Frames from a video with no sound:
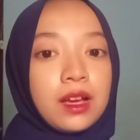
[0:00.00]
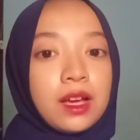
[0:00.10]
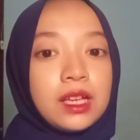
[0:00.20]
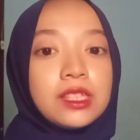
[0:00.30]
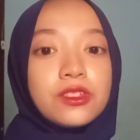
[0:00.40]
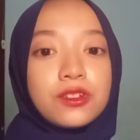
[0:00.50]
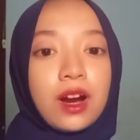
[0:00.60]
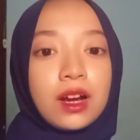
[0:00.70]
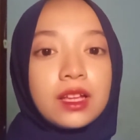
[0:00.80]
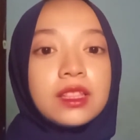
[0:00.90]

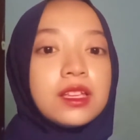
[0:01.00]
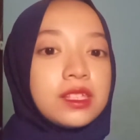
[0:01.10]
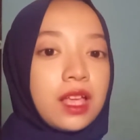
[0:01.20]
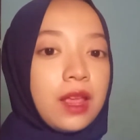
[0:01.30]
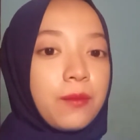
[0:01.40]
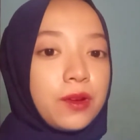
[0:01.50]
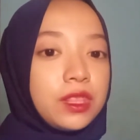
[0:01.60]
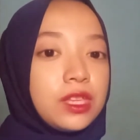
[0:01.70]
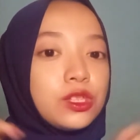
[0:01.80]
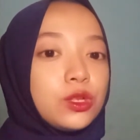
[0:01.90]
Instruct the
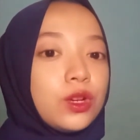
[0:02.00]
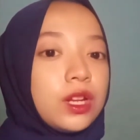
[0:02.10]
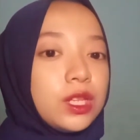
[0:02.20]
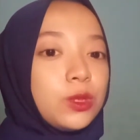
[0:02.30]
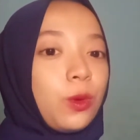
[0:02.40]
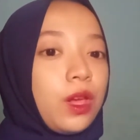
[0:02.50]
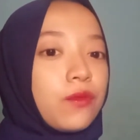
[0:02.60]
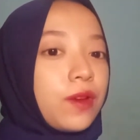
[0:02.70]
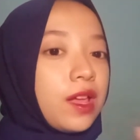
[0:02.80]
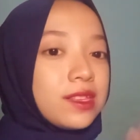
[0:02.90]
celebrity student to
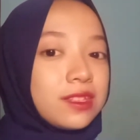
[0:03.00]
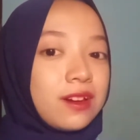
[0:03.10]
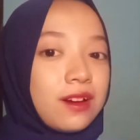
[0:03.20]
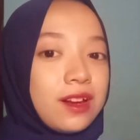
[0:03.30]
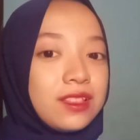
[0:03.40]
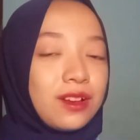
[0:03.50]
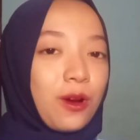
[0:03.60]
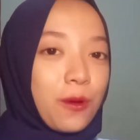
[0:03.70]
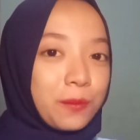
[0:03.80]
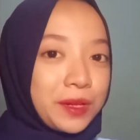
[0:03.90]
give answer in the
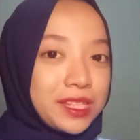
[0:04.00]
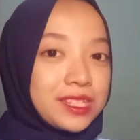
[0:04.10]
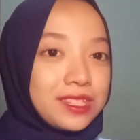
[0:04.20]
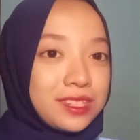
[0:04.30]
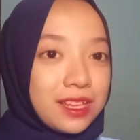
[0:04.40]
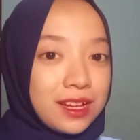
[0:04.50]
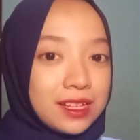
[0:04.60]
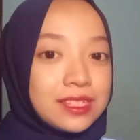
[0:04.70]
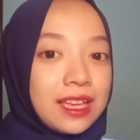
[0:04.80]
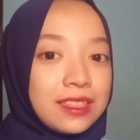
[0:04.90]
complete
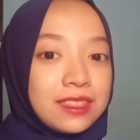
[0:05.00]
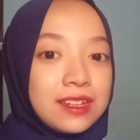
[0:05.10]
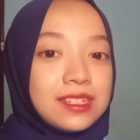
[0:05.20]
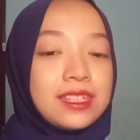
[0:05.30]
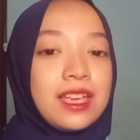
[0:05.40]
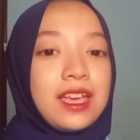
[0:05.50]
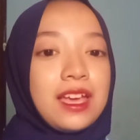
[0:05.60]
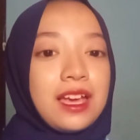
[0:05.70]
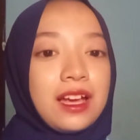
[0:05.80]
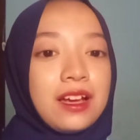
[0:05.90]
sentence.
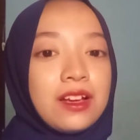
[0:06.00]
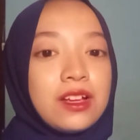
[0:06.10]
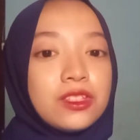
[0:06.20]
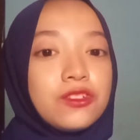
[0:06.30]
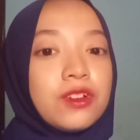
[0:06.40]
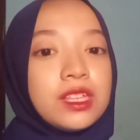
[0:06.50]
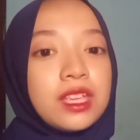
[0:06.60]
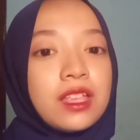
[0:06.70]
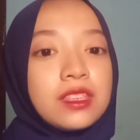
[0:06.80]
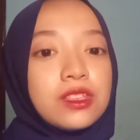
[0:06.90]
3
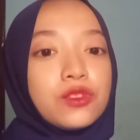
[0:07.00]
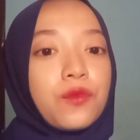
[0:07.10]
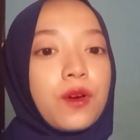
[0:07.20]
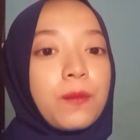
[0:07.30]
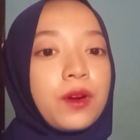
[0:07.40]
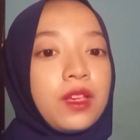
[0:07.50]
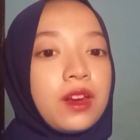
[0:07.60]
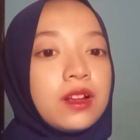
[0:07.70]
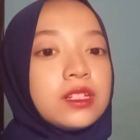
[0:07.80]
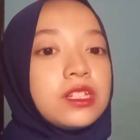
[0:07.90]
sentences for
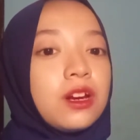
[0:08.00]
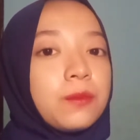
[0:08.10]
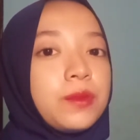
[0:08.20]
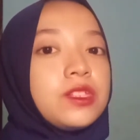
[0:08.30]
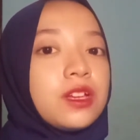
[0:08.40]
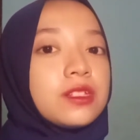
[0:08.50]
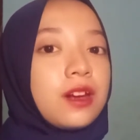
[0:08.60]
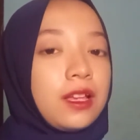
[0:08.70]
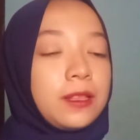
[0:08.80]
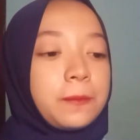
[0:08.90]
beginners shall be just
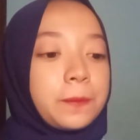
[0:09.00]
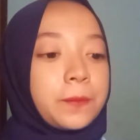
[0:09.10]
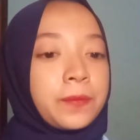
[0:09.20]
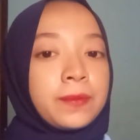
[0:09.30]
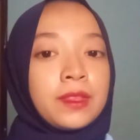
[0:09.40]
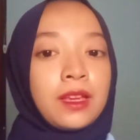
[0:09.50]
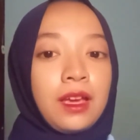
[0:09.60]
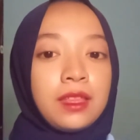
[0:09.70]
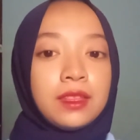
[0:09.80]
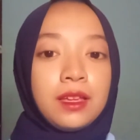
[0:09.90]
right.
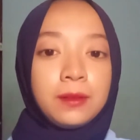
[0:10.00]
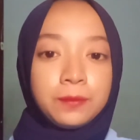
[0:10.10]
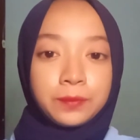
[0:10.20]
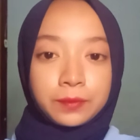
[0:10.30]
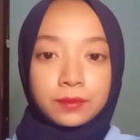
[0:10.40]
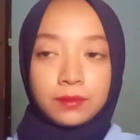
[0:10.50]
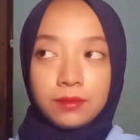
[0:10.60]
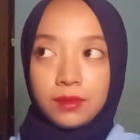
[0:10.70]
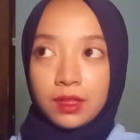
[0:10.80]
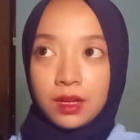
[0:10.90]
And then,
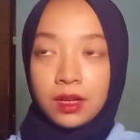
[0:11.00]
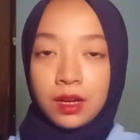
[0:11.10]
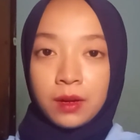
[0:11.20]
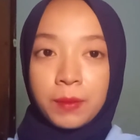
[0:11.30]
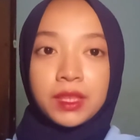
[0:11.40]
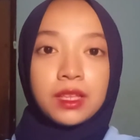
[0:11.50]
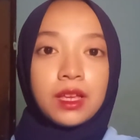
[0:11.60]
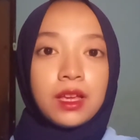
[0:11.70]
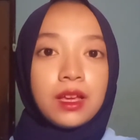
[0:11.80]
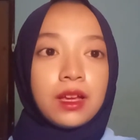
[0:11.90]
but
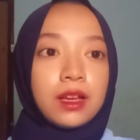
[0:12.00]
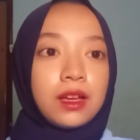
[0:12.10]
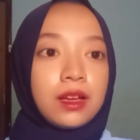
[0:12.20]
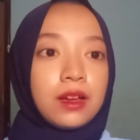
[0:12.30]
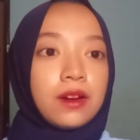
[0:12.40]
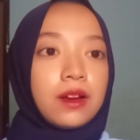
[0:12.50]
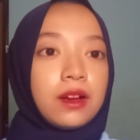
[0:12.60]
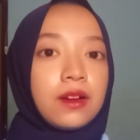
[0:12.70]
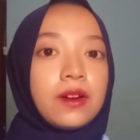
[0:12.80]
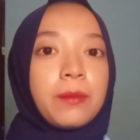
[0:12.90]

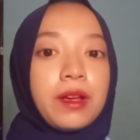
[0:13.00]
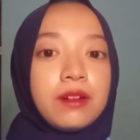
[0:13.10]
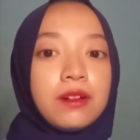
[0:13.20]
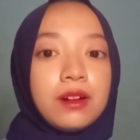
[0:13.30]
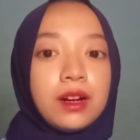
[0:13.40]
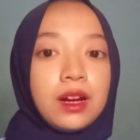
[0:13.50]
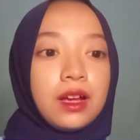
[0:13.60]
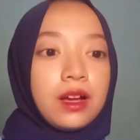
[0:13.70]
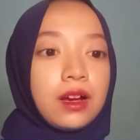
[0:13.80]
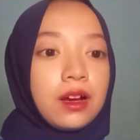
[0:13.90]
reminder,
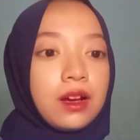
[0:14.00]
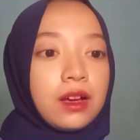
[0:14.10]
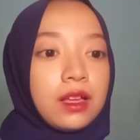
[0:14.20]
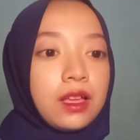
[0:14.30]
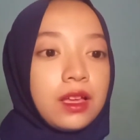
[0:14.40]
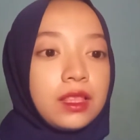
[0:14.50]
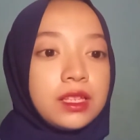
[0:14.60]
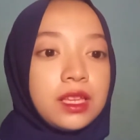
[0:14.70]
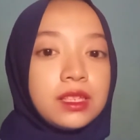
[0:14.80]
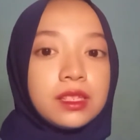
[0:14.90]

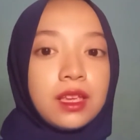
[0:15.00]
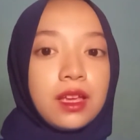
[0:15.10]
this is